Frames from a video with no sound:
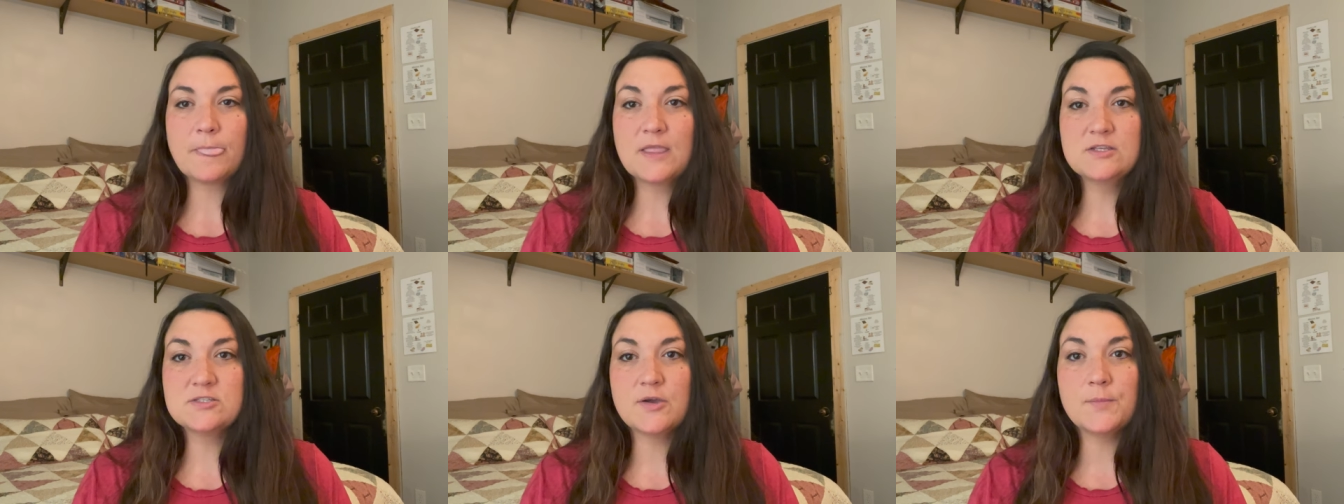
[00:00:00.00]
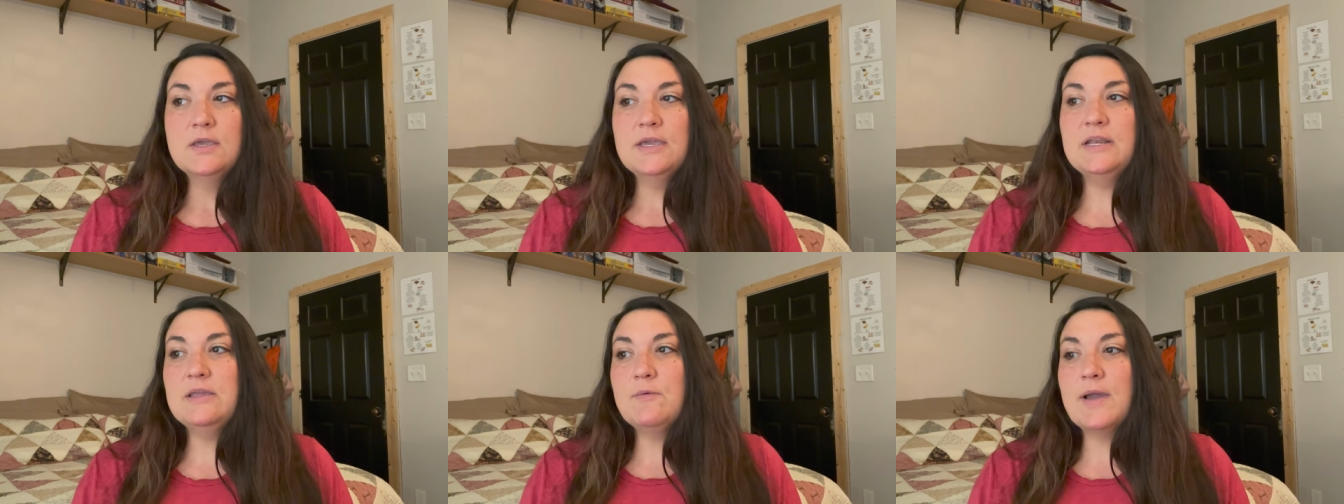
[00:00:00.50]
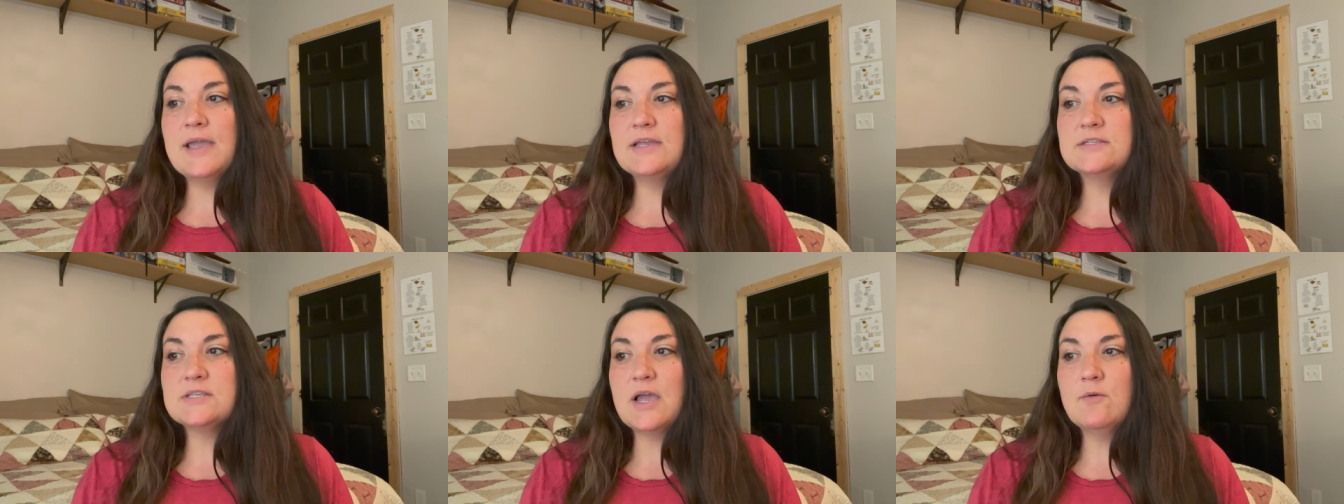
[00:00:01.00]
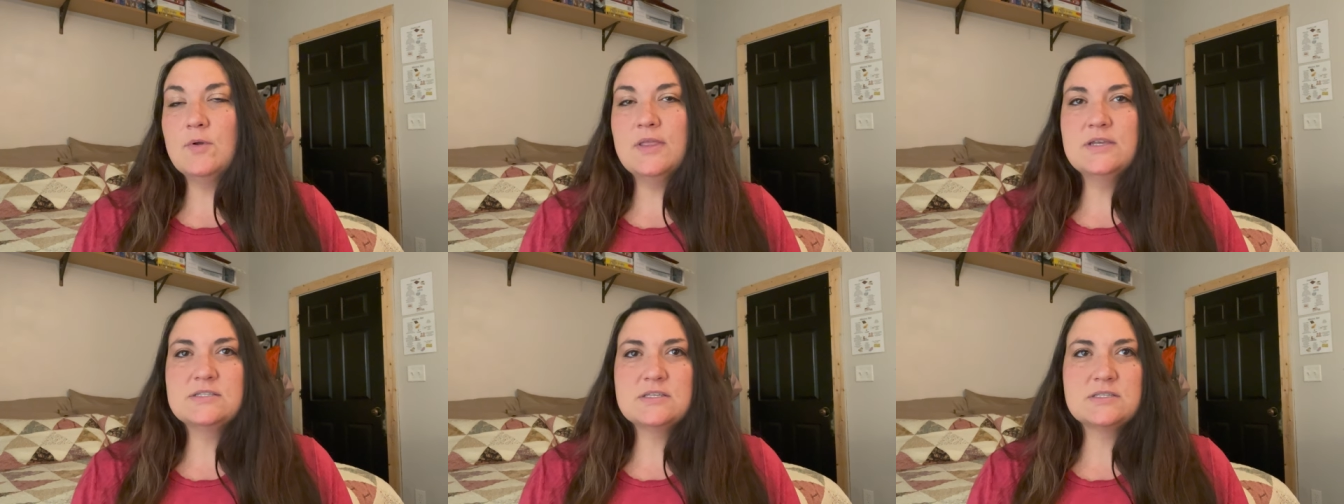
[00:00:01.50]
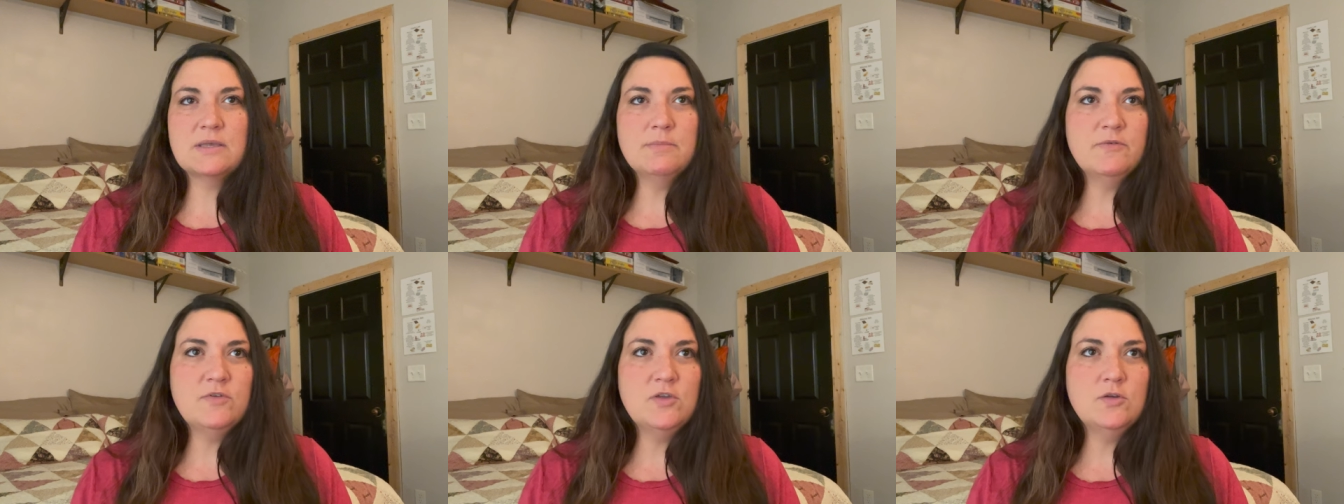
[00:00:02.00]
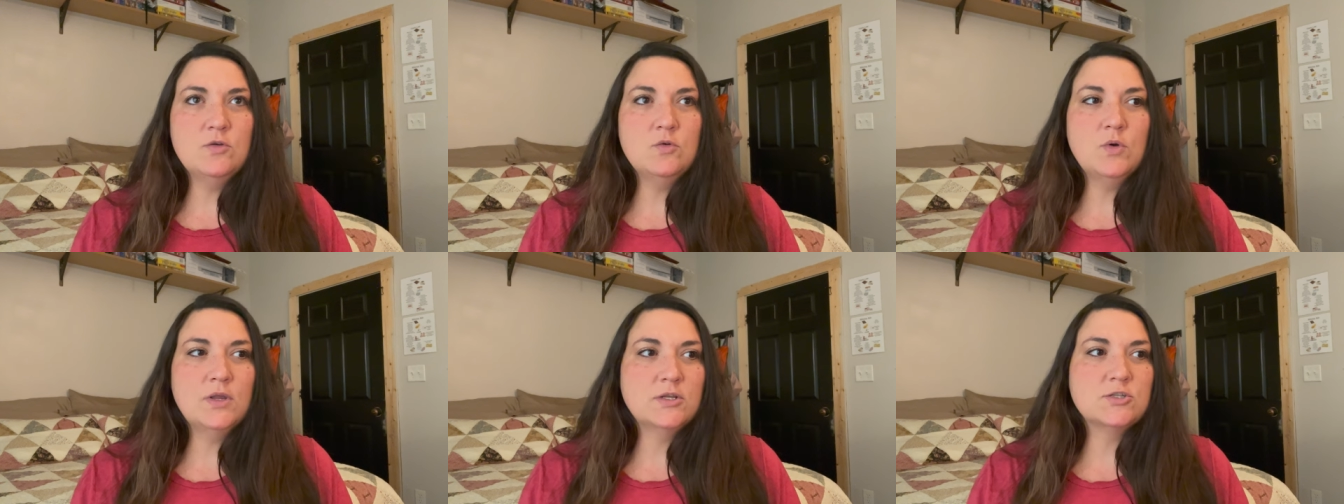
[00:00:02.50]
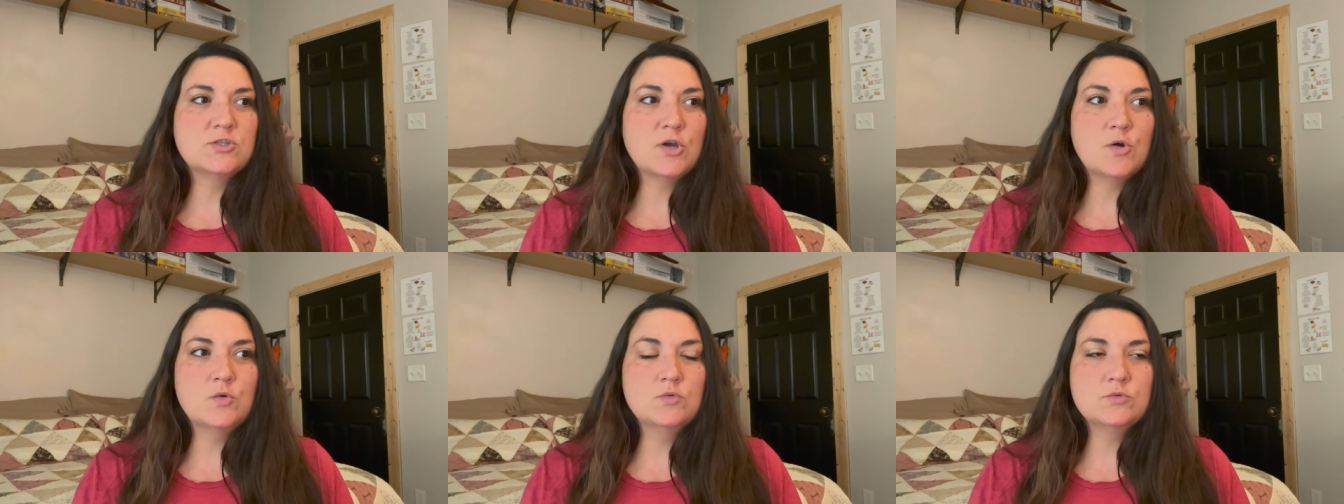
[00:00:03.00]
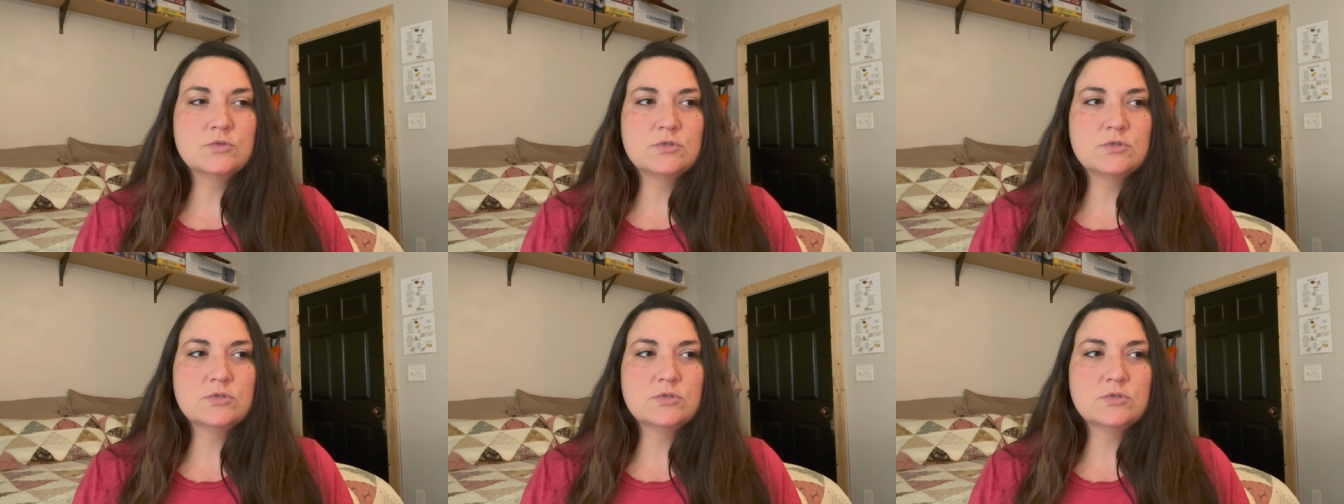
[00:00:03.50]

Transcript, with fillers: So anyways, I realize that some of you don't,